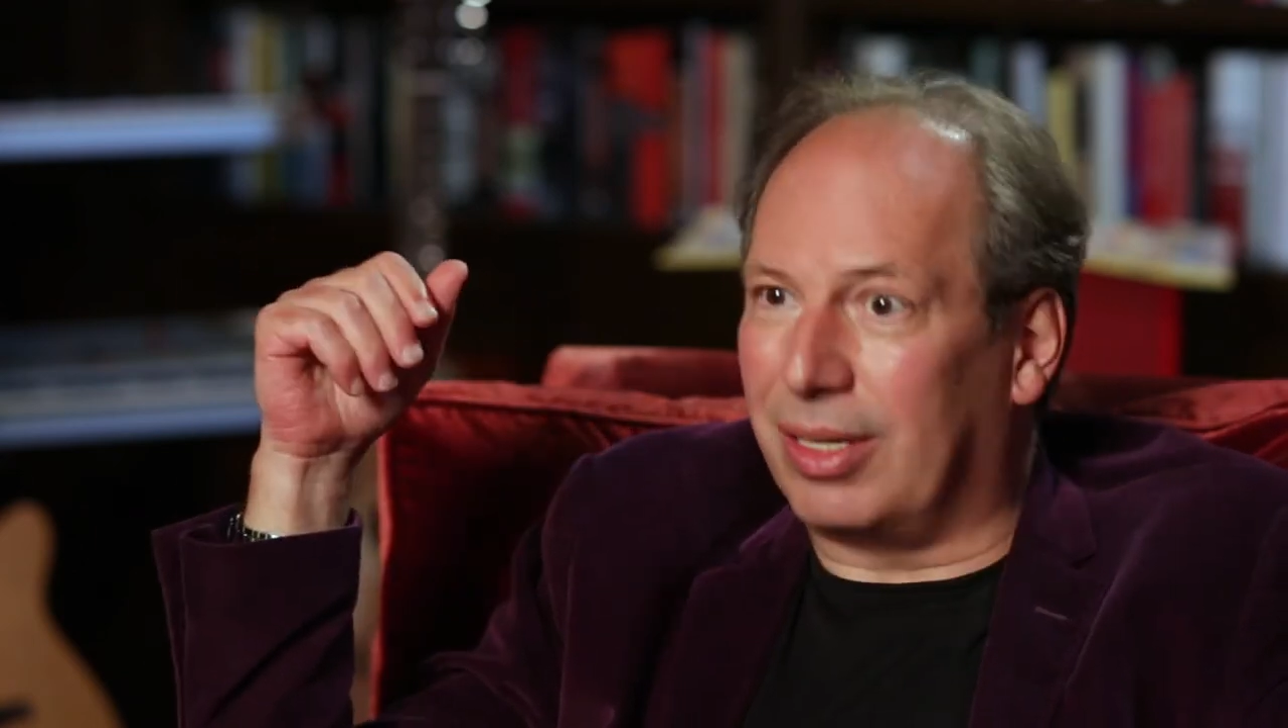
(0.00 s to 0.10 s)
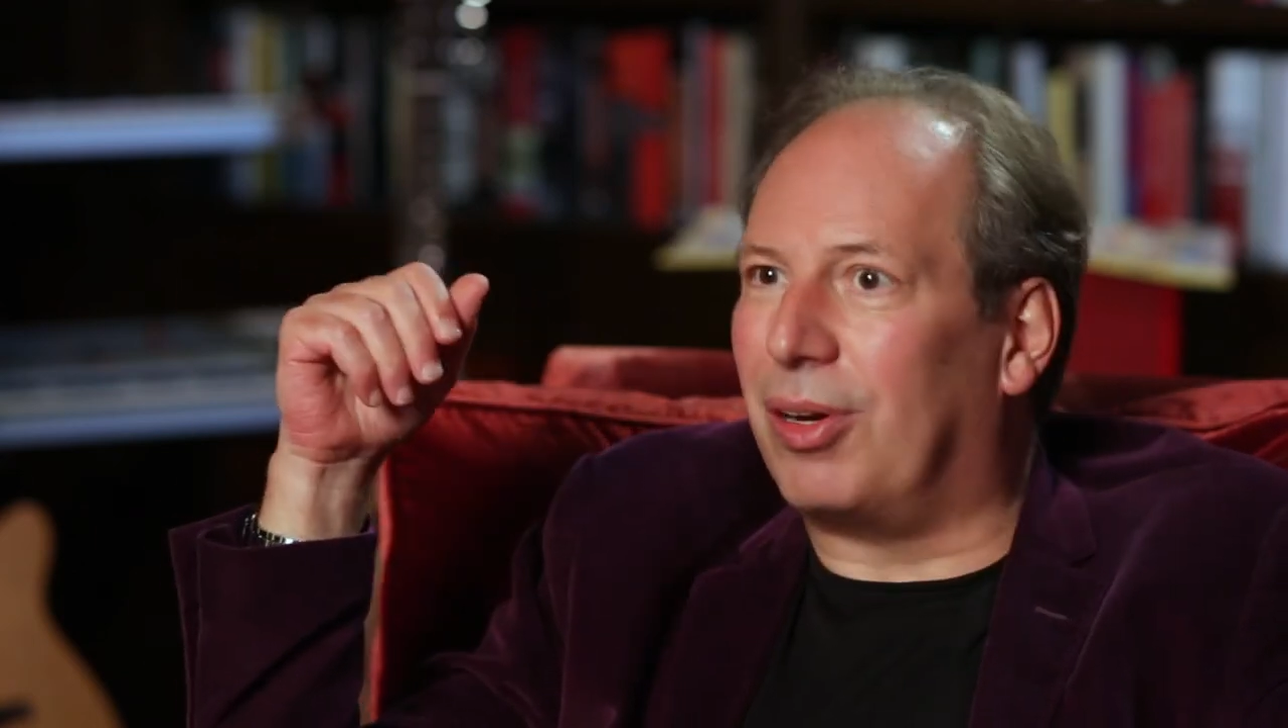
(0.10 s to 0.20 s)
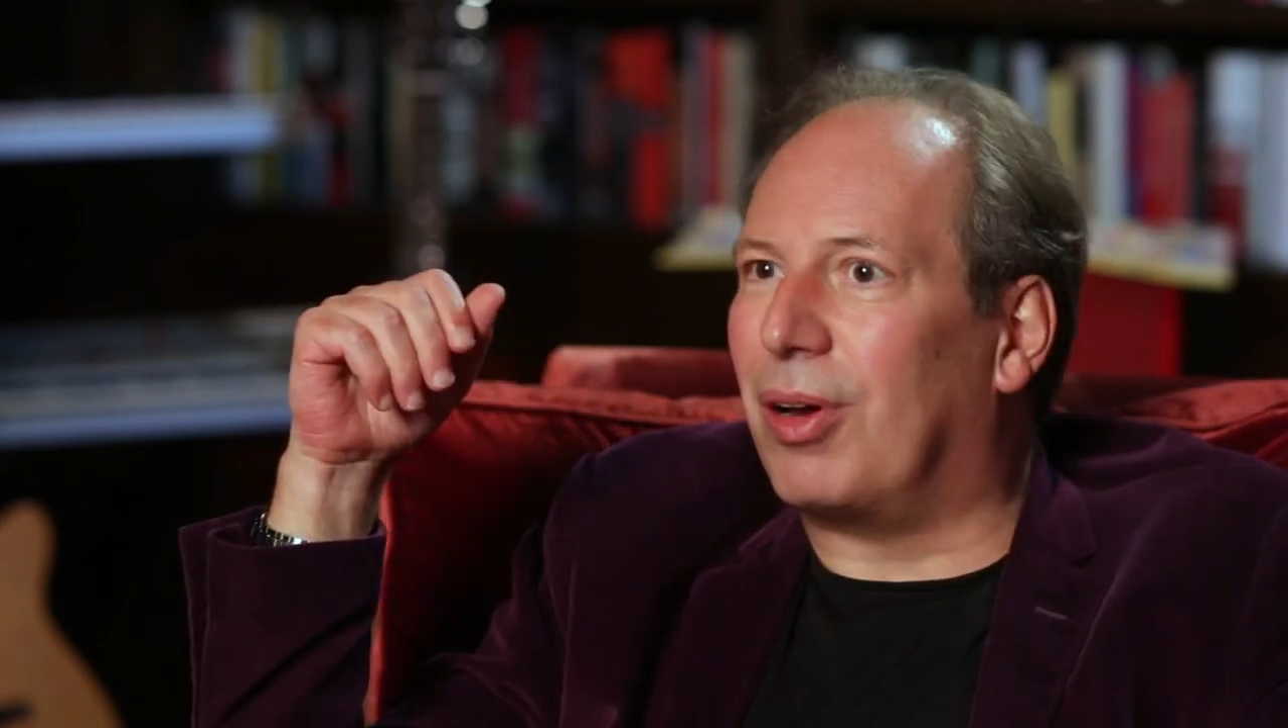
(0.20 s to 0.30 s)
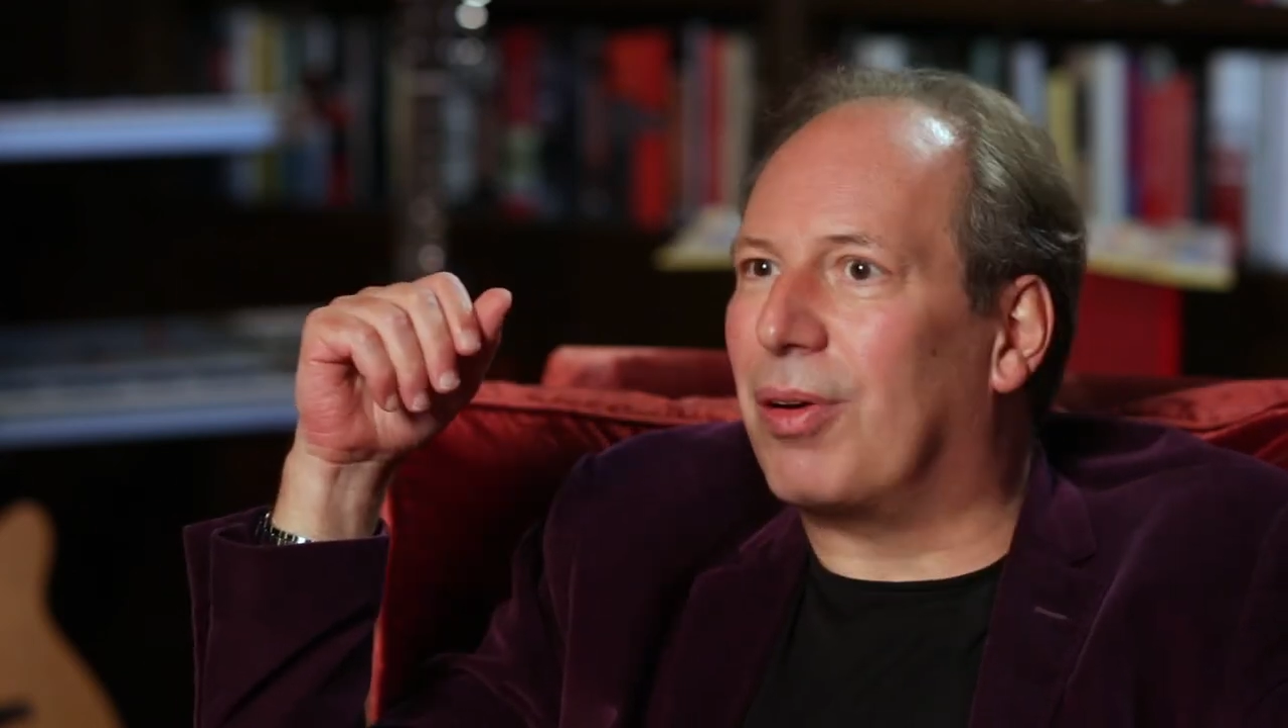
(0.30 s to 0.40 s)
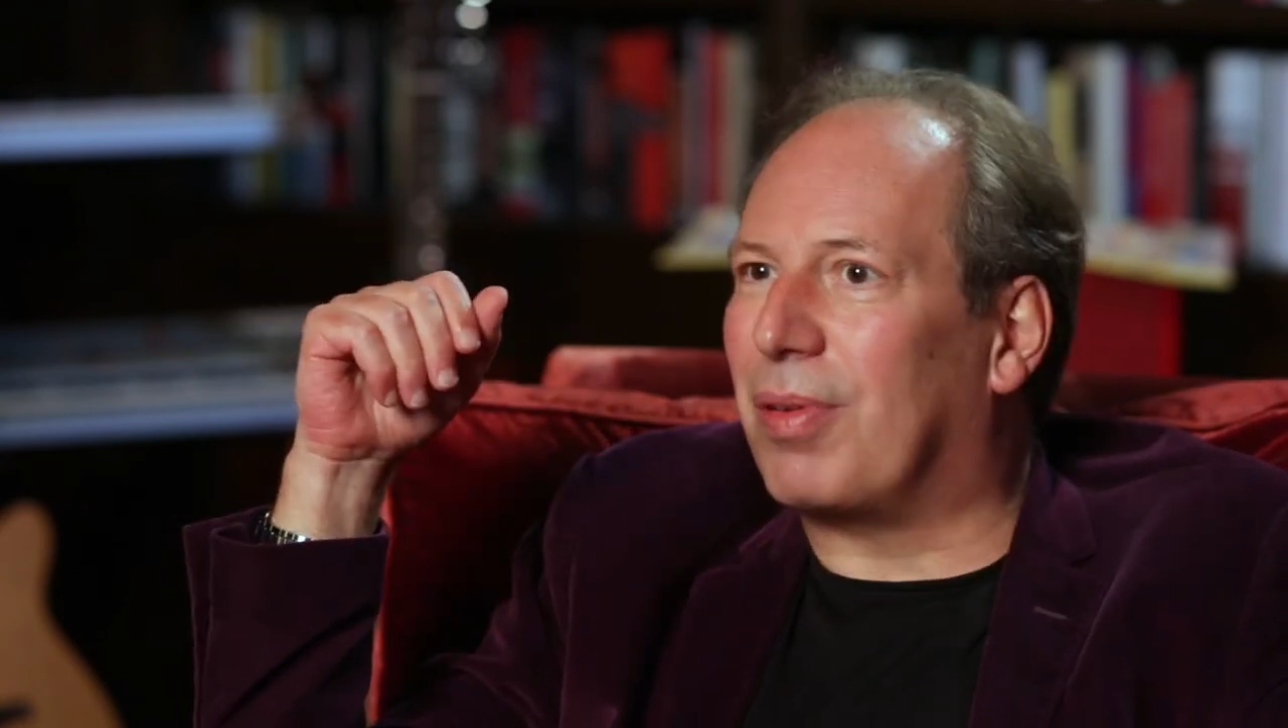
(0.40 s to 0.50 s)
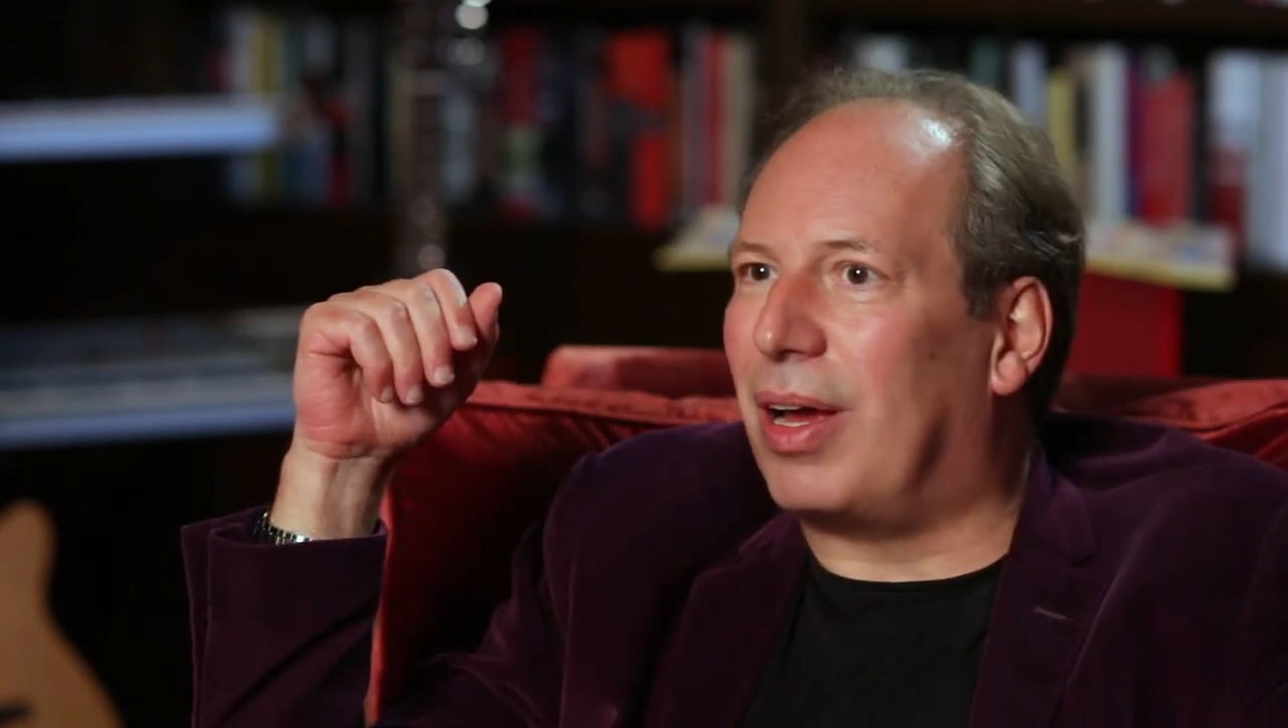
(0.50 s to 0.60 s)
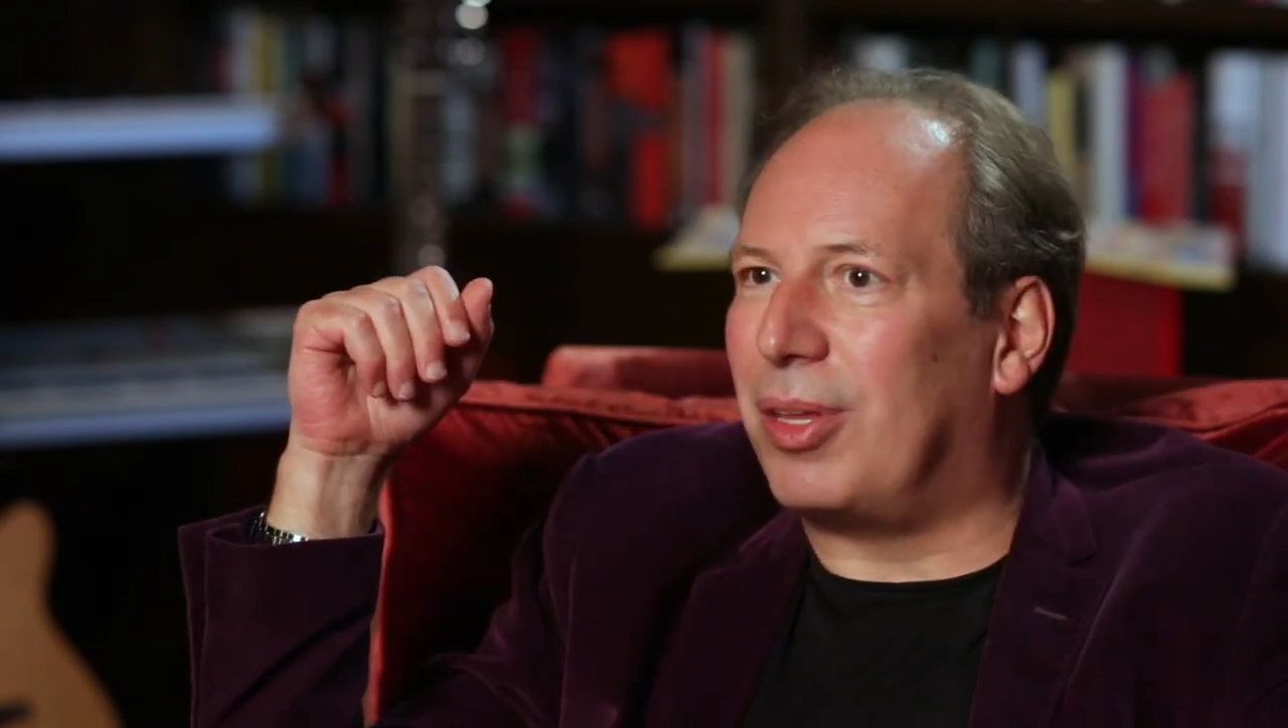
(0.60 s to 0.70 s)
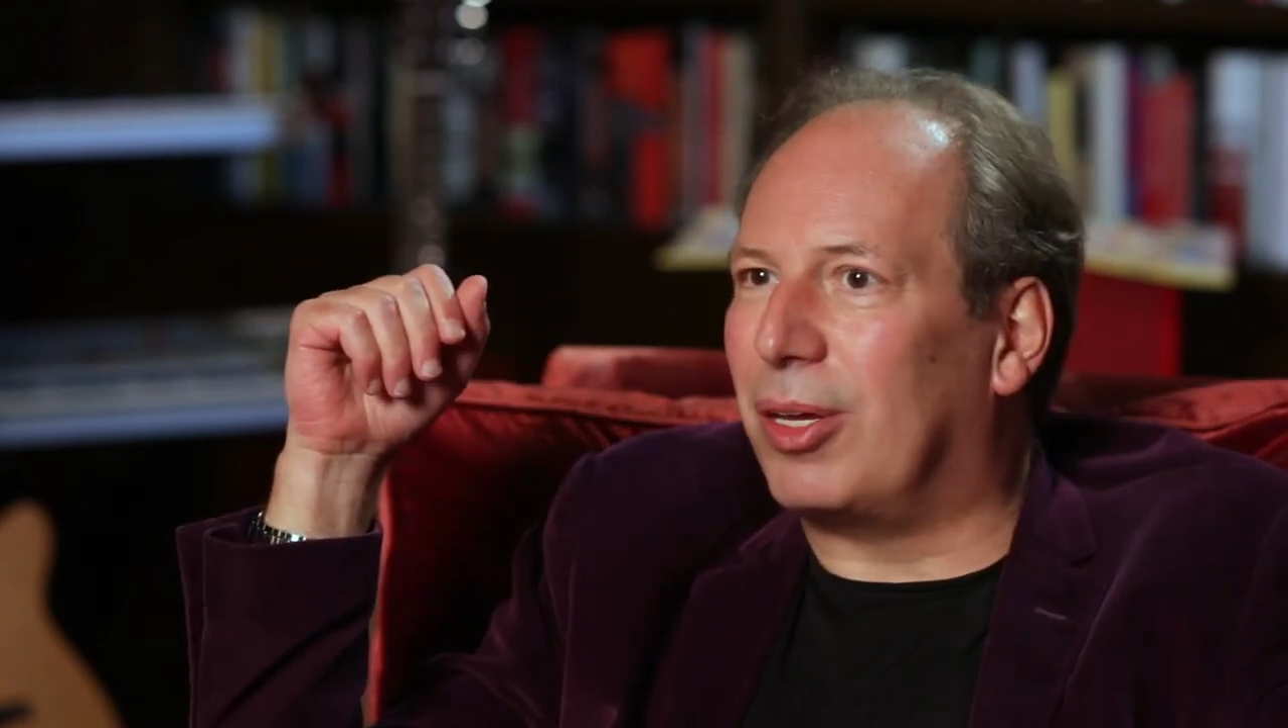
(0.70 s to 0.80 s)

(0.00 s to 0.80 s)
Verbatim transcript: you know, I